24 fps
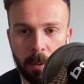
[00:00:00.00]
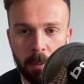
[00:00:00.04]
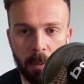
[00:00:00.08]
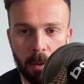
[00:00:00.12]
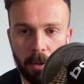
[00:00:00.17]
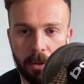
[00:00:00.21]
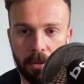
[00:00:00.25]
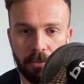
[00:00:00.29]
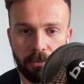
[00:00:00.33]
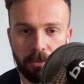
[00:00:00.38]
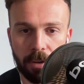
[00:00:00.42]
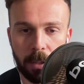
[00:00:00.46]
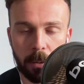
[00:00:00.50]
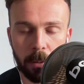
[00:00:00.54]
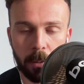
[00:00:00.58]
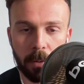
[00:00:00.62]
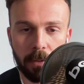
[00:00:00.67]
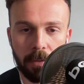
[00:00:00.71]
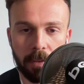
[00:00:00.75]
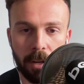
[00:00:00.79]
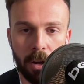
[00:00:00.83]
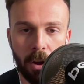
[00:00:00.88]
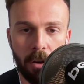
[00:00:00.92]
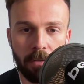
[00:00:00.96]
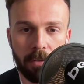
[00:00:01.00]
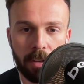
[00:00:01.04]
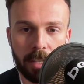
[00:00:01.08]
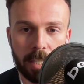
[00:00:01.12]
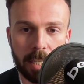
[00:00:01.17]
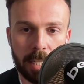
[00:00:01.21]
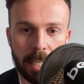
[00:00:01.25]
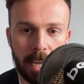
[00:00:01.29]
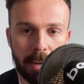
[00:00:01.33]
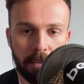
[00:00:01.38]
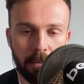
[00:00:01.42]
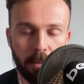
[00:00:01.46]
thrilled with it.
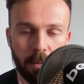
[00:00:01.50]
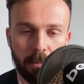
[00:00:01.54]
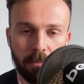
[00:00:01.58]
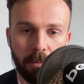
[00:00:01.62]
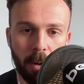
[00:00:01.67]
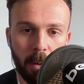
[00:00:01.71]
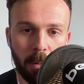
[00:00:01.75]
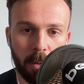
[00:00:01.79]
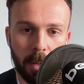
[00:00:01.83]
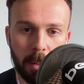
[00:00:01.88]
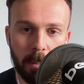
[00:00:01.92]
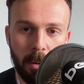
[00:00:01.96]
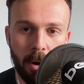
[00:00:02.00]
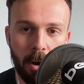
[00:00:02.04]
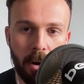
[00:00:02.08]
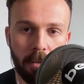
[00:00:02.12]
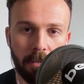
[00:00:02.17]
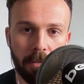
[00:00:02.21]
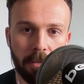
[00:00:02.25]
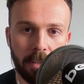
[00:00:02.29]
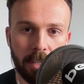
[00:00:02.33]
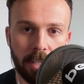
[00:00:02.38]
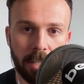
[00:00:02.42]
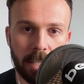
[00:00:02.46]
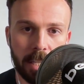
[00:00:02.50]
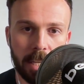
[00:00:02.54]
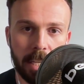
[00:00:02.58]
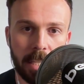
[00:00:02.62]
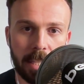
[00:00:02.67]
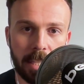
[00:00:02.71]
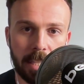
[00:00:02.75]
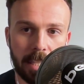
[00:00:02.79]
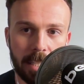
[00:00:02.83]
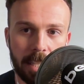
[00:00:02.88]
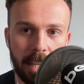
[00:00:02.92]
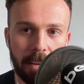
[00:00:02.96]
Obviously, everyone wrote them off, and
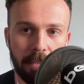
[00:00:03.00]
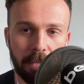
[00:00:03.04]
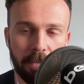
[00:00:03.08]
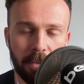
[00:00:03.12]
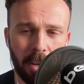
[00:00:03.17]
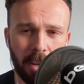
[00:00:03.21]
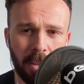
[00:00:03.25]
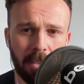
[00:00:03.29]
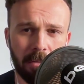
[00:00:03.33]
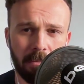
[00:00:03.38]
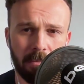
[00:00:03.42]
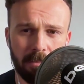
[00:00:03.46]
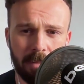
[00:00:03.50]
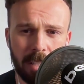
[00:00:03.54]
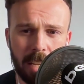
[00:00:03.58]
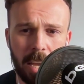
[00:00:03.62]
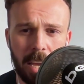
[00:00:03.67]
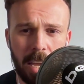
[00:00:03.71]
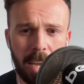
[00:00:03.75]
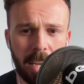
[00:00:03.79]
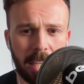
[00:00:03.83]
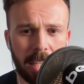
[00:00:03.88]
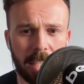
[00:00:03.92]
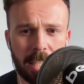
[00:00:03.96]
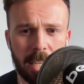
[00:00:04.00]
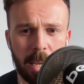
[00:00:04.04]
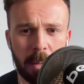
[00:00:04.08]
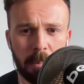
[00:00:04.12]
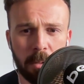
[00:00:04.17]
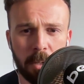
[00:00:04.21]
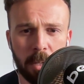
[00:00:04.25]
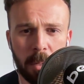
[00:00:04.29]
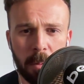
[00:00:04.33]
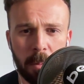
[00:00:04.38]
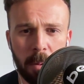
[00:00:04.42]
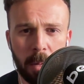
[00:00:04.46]
they've done
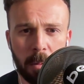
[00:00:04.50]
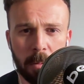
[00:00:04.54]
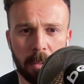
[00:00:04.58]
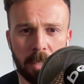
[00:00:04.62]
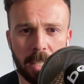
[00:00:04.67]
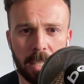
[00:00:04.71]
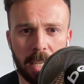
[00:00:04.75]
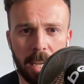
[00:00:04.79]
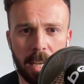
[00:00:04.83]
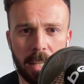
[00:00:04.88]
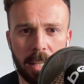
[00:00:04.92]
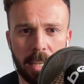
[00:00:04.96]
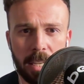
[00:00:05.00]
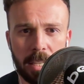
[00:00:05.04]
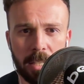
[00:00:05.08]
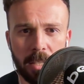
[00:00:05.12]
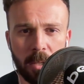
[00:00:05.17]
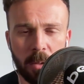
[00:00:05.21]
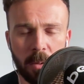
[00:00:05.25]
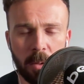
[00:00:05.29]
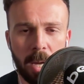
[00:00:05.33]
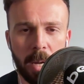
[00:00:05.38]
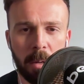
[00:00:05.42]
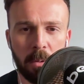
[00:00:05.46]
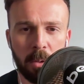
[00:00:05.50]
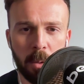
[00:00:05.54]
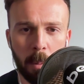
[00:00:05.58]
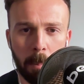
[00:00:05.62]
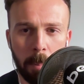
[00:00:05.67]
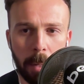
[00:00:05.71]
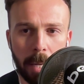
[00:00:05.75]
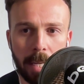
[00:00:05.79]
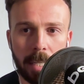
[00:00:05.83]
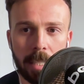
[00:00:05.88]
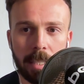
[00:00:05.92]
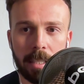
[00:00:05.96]
exceptionally well to get there. So yeah, it was a
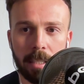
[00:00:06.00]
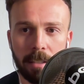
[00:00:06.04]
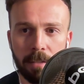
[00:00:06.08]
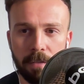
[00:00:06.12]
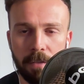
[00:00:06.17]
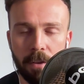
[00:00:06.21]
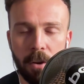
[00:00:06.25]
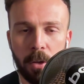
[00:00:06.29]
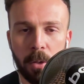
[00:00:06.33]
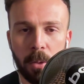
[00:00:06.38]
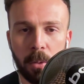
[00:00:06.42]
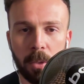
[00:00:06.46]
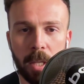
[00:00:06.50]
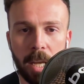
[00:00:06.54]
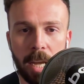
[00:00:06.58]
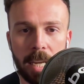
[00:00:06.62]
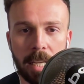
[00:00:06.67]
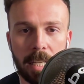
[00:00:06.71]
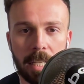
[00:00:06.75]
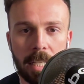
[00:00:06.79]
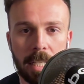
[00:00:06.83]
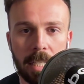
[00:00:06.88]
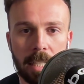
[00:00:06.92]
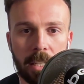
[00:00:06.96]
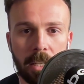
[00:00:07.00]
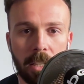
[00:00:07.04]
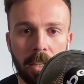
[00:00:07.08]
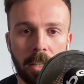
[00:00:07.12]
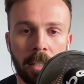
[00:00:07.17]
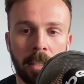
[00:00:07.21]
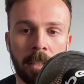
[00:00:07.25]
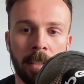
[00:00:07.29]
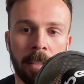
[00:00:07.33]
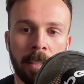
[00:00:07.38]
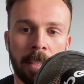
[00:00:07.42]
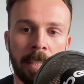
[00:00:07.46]
big final day in
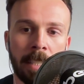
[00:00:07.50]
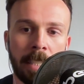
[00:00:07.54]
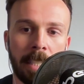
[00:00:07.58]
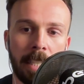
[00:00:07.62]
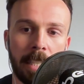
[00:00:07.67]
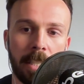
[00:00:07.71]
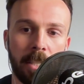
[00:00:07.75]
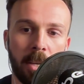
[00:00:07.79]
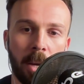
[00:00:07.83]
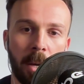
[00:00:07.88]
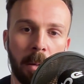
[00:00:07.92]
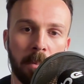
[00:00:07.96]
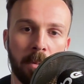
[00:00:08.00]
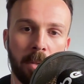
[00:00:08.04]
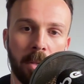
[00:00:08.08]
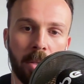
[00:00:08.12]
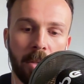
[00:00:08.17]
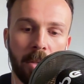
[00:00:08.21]
Liga in terms of the